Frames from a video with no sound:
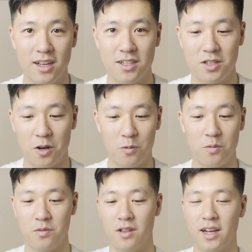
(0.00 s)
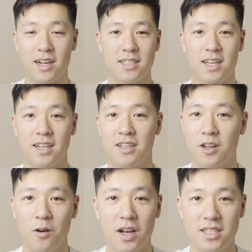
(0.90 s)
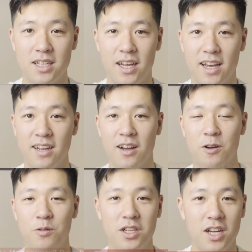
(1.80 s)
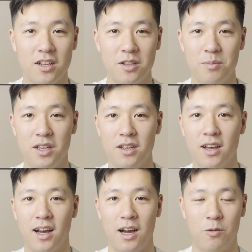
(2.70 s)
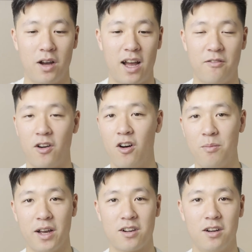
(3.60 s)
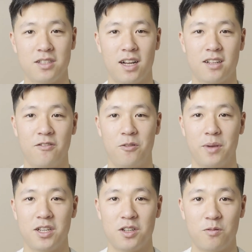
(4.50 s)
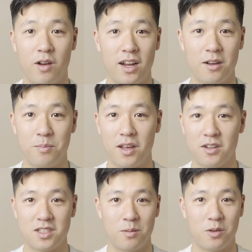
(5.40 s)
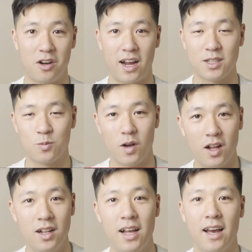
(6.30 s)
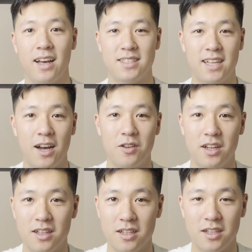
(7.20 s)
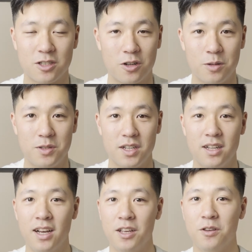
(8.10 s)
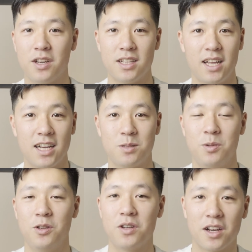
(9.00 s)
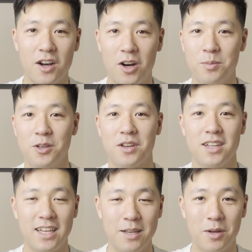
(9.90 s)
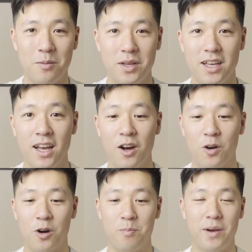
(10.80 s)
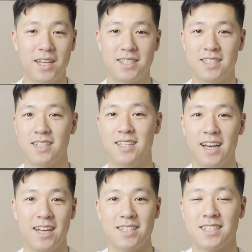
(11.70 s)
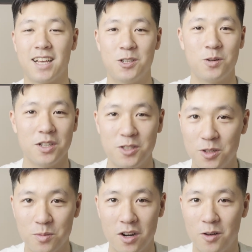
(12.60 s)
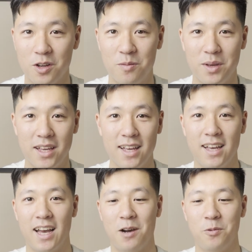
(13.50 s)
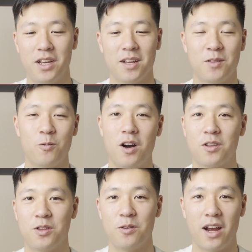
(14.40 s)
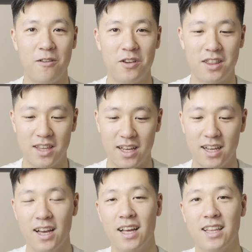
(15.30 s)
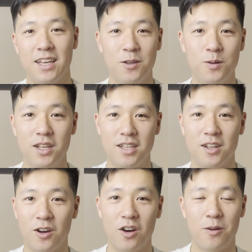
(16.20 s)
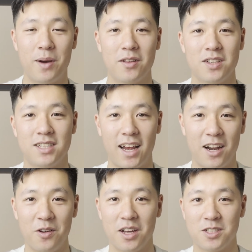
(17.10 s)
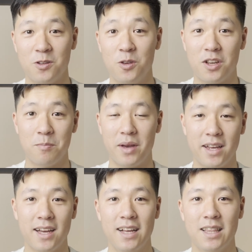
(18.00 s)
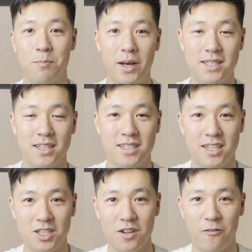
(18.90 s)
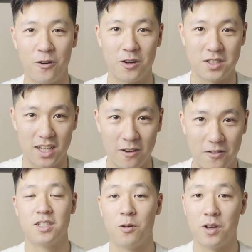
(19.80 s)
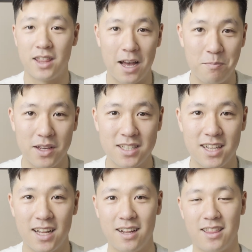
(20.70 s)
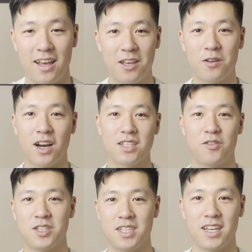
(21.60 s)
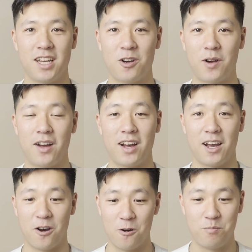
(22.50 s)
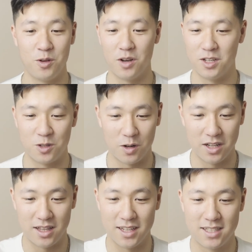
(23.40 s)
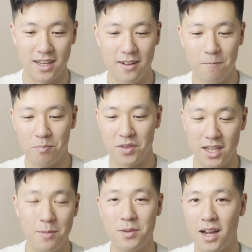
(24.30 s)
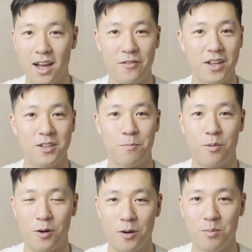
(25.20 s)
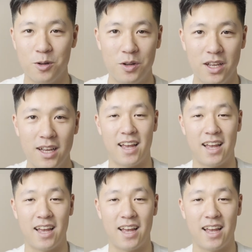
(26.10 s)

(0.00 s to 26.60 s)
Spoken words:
So like I said, don't hesitate, reach out to me. I will have all my contact information right up there somewhere, as well as down in the description. You can text me, you can call me, you can email me, or best yet, schedule a Zoom call with me and we can walk through everything that you need to know about this area so you can make the best decision for yourself. So with that being said, thank you guys for sticking around. I hope you enjoyed this deep dive into Port Moody.